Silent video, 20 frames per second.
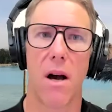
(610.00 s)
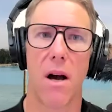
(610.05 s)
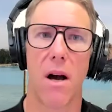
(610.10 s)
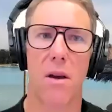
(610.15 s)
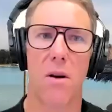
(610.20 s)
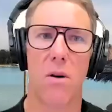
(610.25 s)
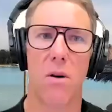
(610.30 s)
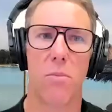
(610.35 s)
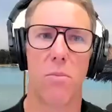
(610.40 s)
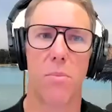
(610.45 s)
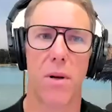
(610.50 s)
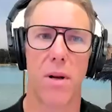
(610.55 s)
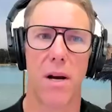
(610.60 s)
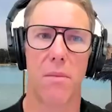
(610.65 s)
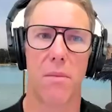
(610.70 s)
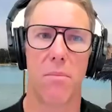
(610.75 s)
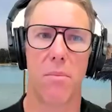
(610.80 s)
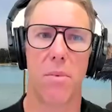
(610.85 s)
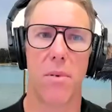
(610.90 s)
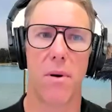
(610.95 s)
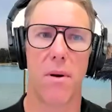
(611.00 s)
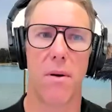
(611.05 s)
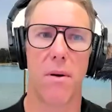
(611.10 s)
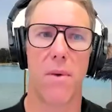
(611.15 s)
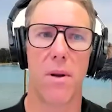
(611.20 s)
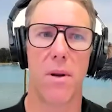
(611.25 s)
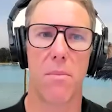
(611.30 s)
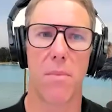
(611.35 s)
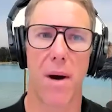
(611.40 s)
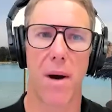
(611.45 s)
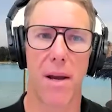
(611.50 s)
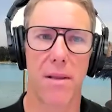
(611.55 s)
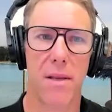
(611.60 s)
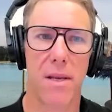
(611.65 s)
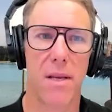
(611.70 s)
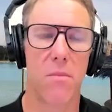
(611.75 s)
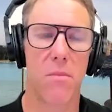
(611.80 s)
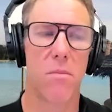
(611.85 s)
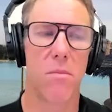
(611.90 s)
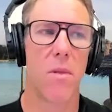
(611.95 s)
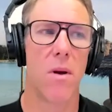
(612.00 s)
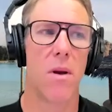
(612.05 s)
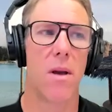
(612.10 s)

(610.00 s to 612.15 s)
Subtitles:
open up with my team,